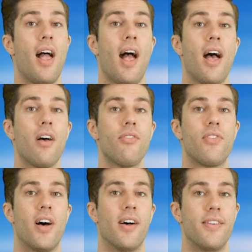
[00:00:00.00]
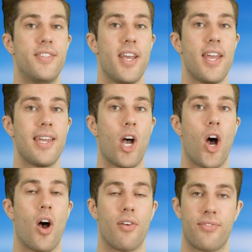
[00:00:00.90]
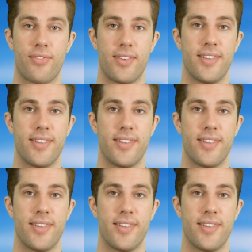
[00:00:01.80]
Have a day off